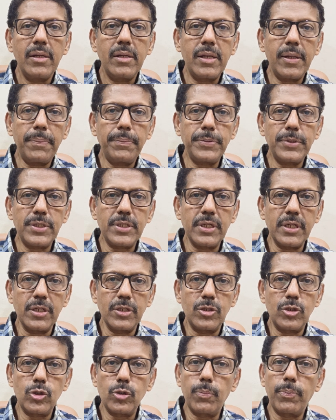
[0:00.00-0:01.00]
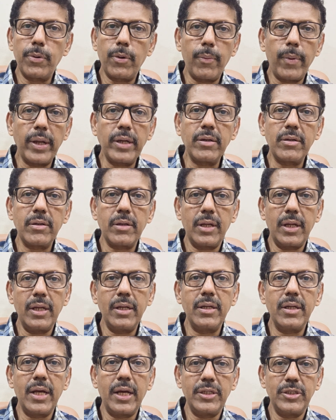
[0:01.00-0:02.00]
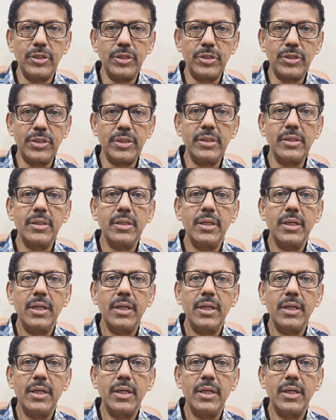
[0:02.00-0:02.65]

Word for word: tipsters to prevent indigestion,